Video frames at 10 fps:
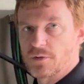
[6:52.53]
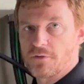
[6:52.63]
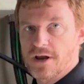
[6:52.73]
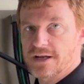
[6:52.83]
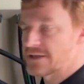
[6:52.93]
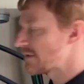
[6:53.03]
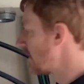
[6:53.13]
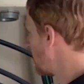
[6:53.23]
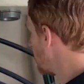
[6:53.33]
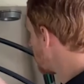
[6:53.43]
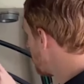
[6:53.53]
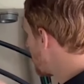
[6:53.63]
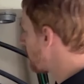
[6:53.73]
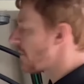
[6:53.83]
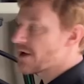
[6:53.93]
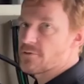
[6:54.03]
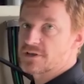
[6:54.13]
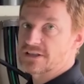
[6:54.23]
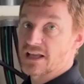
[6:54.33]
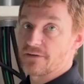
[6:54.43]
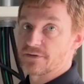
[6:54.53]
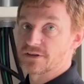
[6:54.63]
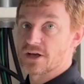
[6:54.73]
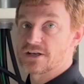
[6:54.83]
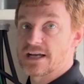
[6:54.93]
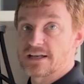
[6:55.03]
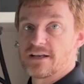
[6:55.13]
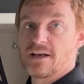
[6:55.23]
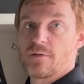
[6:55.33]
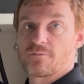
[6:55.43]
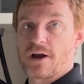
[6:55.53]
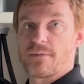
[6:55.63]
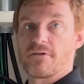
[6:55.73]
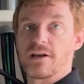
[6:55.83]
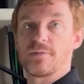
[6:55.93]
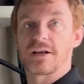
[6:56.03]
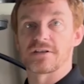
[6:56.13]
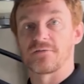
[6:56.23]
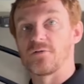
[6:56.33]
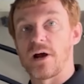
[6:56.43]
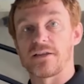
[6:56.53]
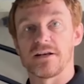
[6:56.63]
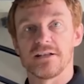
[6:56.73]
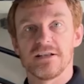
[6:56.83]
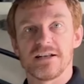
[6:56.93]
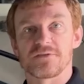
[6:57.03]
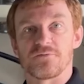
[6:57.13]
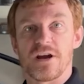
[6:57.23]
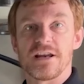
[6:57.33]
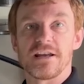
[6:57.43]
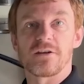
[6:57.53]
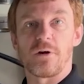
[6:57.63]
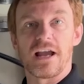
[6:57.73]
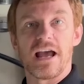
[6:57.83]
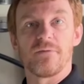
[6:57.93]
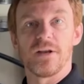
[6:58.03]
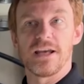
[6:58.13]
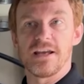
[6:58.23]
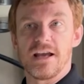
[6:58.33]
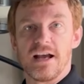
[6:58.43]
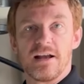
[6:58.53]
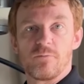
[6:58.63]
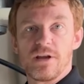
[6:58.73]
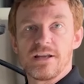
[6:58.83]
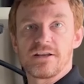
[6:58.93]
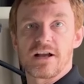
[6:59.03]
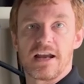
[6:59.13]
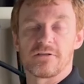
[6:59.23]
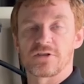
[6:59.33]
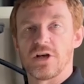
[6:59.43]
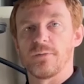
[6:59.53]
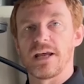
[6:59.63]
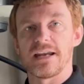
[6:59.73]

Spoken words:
the breakers. The main breaker we still haven't done yet, primarily because of the weather. It's raining quite heavily and we cannot terminate